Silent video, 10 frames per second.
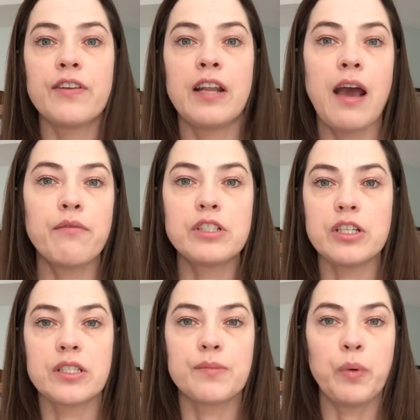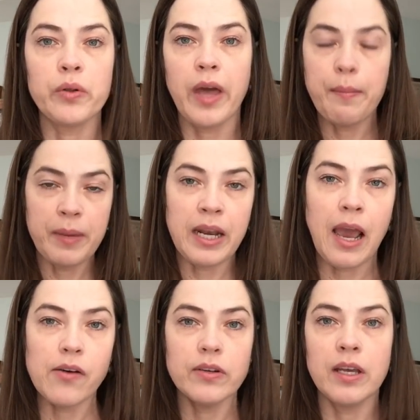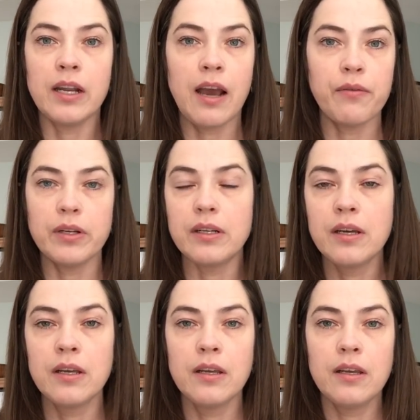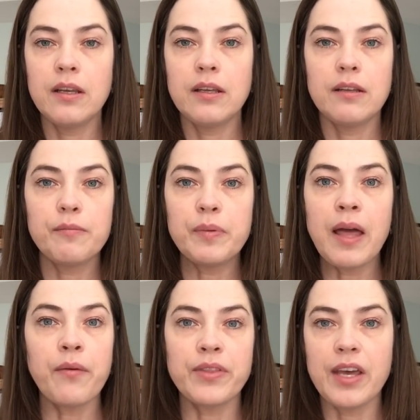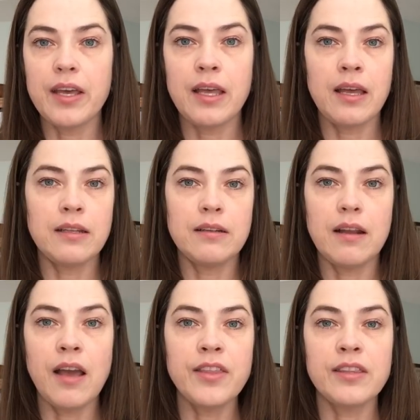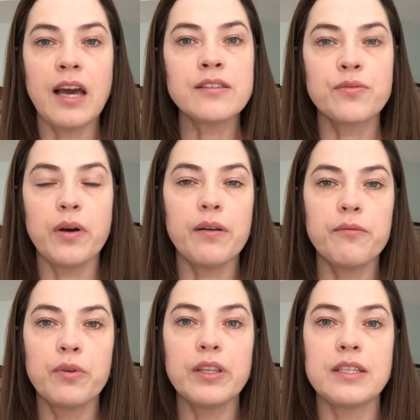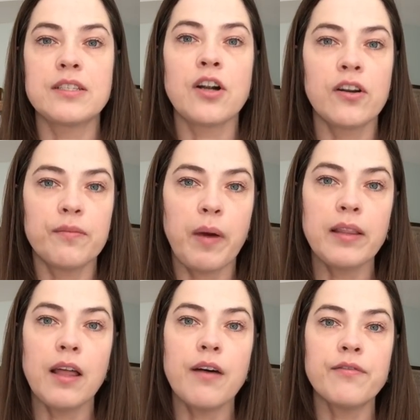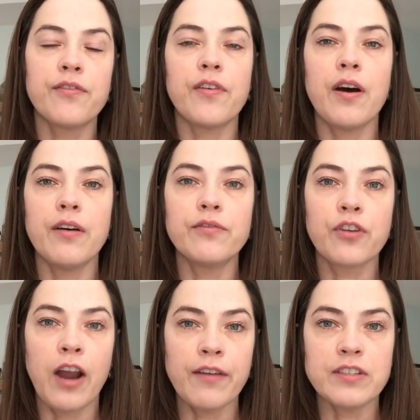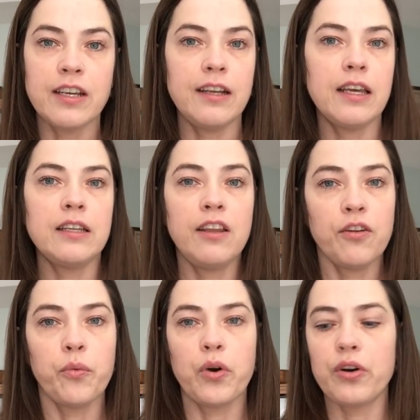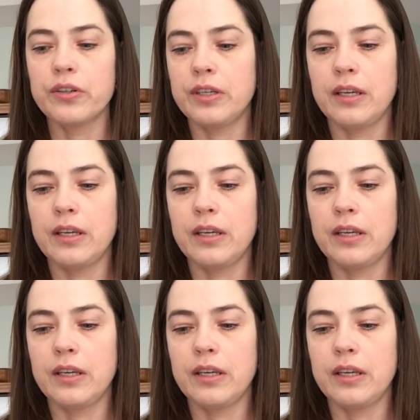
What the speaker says: And I would just pull that bin out and I would play with it. And I think that's what really started my love of crafting and needlework.